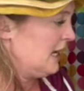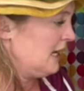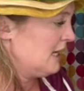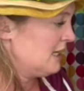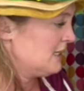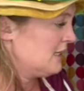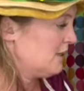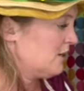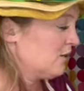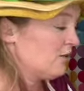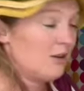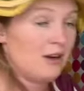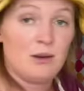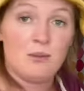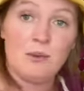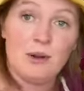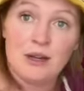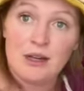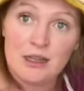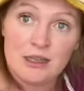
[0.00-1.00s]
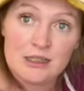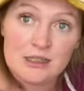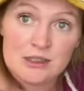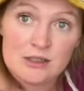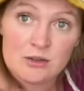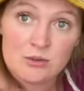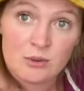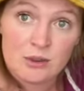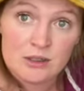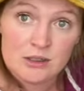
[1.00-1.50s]
is it a great way
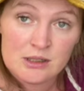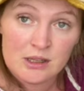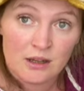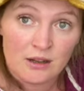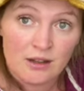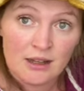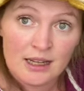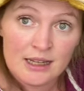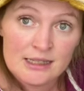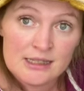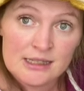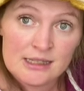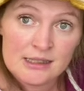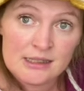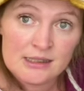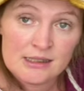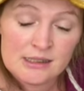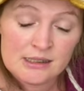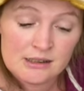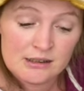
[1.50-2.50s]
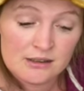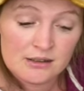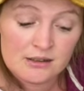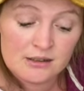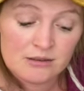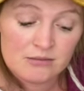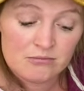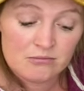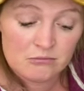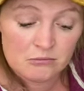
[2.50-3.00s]
to wear sunglasses?
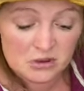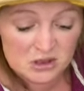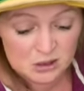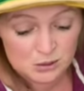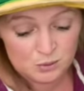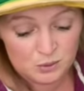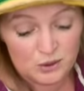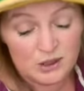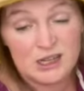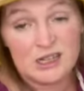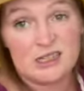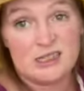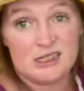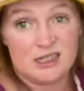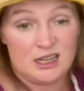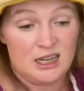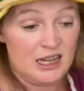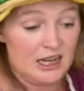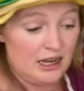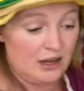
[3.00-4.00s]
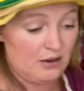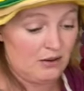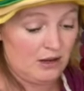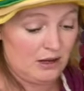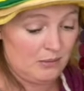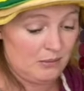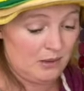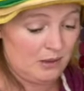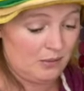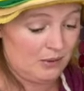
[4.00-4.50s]
Well, it's pretty sunny out.
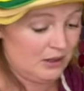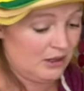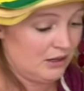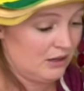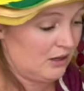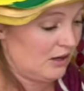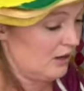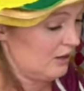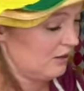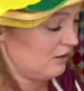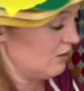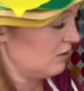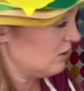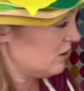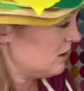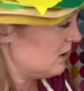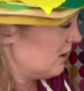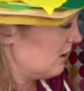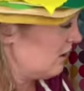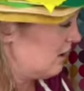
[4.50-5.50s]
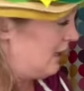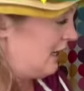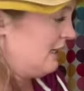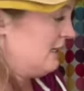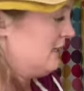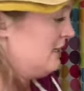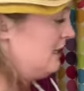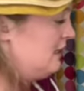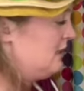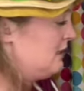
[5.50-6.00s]
I bet we could color those
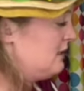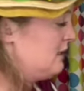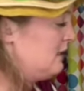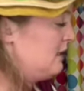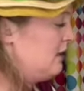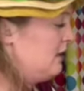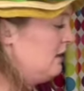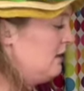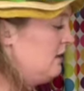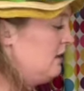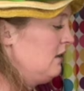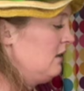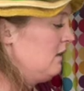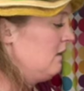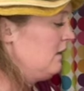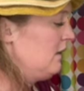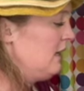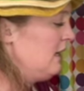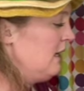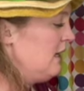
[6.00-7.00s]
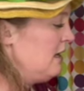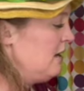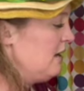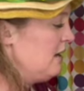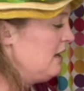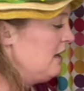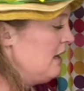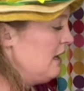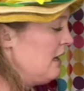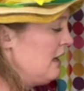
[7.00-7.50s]
sunglasses. Okay,
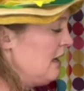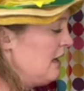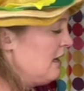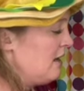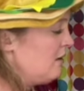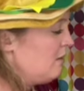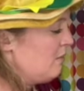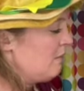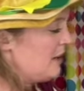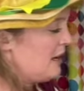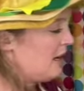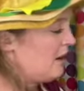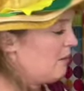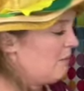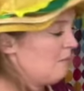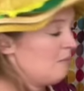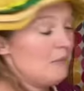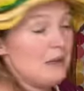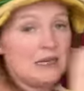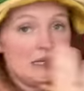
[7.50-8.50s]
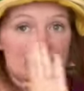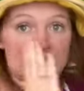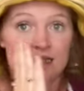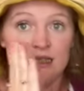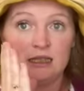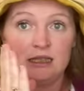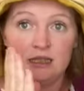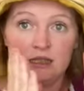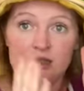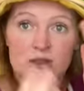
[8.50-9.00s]
how about
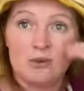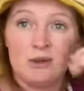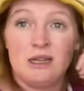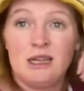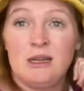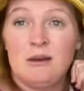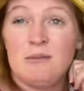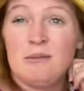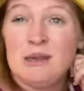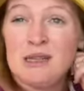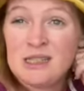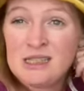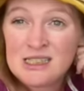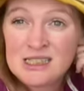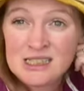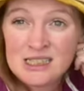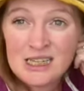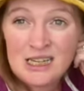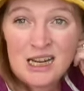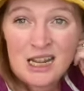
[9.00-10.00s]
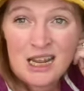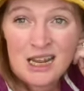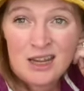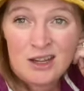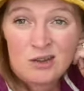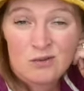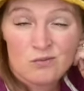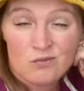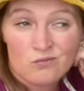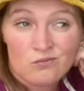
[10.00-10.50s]
mittens? Do I need mittens today?
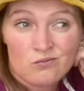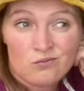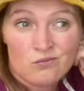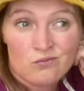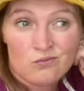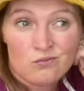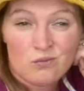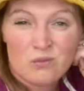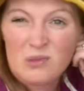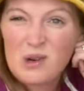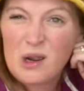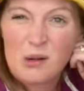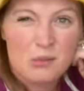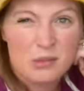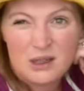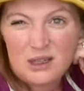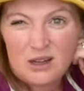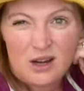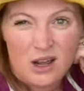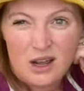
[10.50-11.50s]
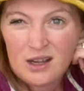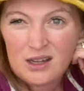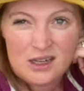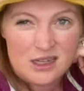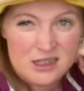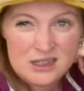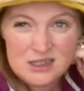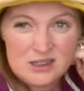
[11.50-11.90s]
Probably not. It's